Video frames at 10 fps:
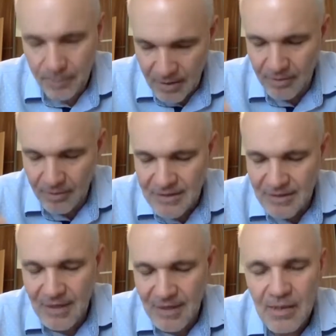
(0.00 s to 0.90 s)

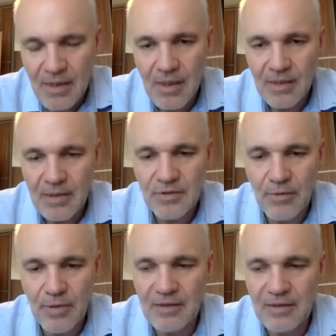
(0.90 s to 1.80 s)
periodicity.
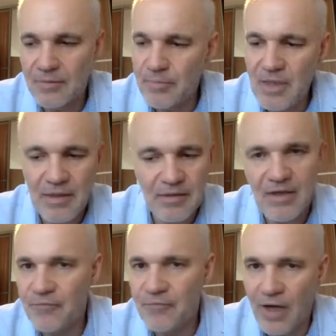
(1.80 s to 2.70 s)
So it can be
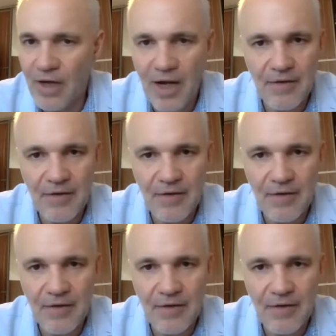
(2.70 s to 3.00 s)
24